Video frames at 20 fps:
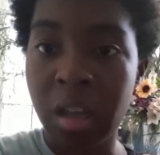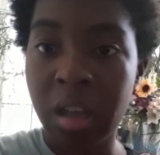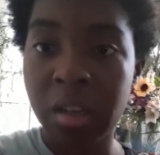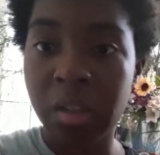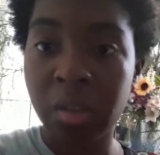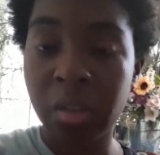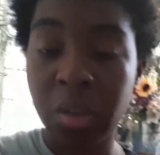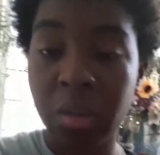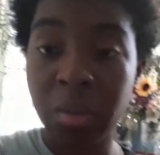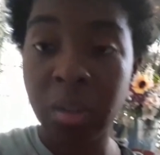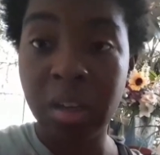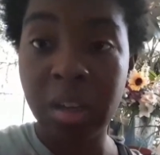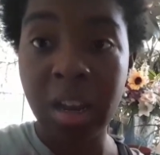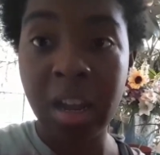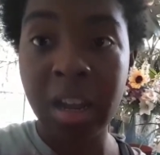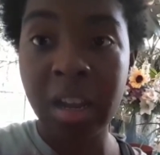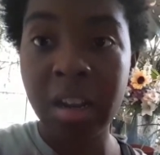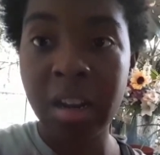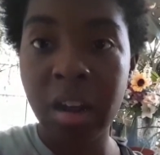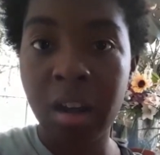So the
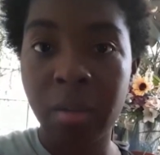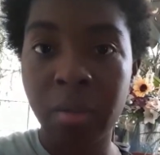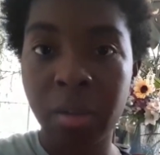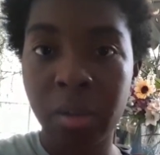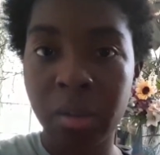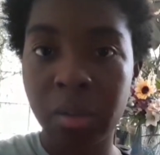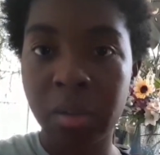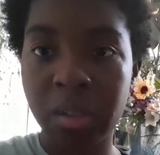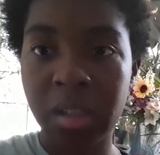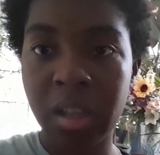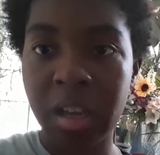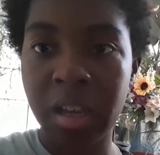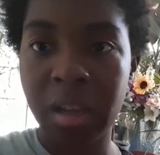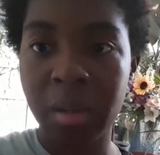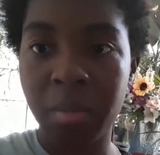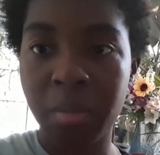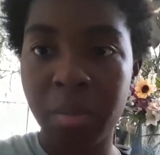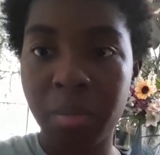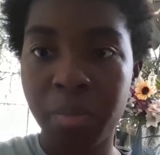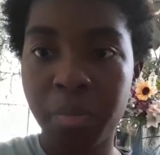night of their
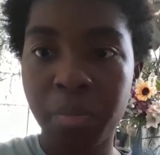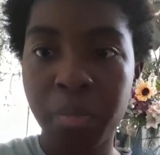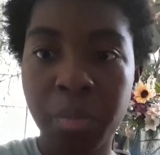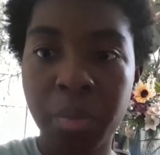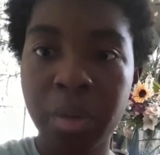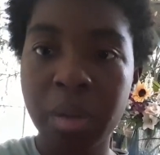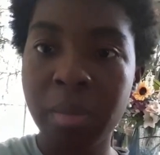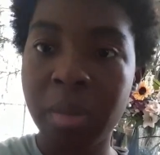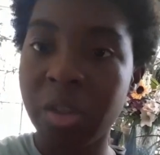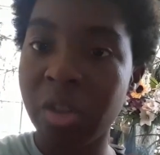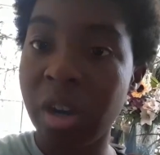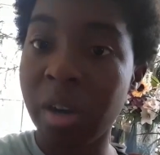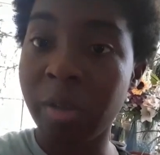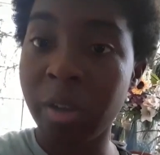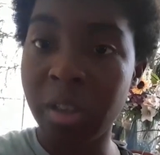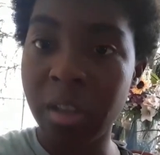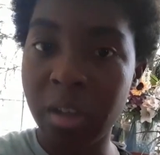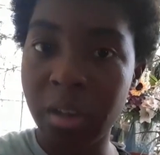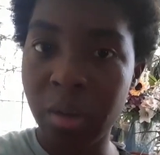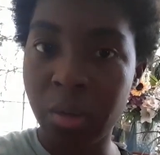escape, pretty much
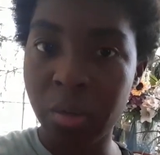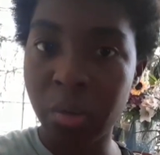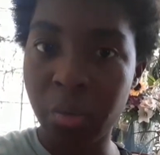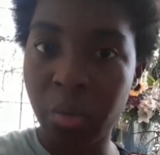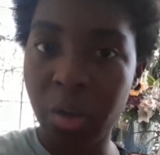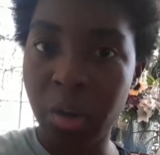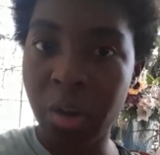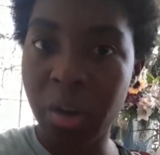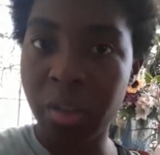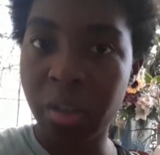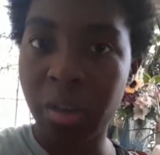everything goes wrong.